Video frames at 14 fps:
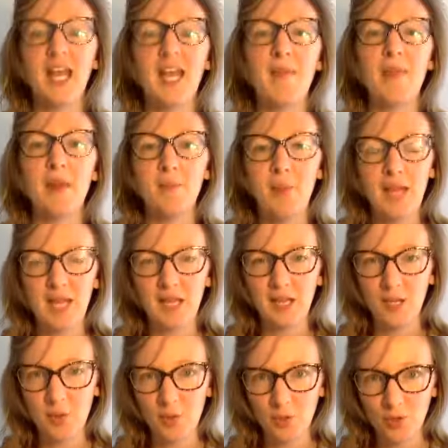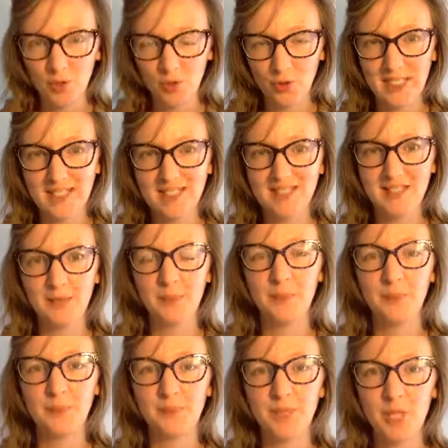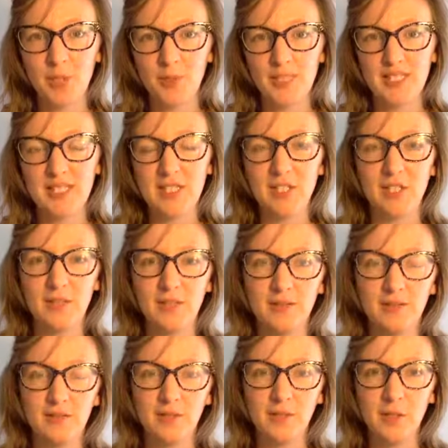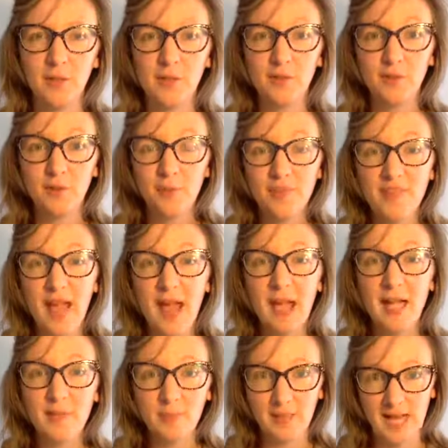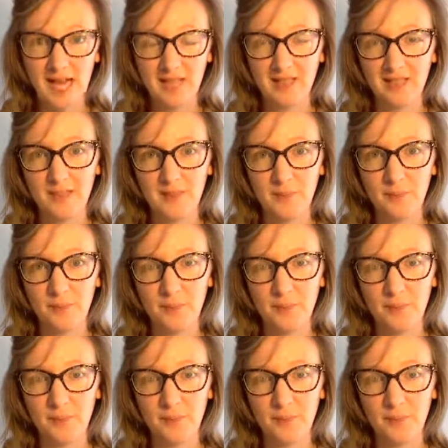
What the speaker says: And then make your choice, your decision, from that place.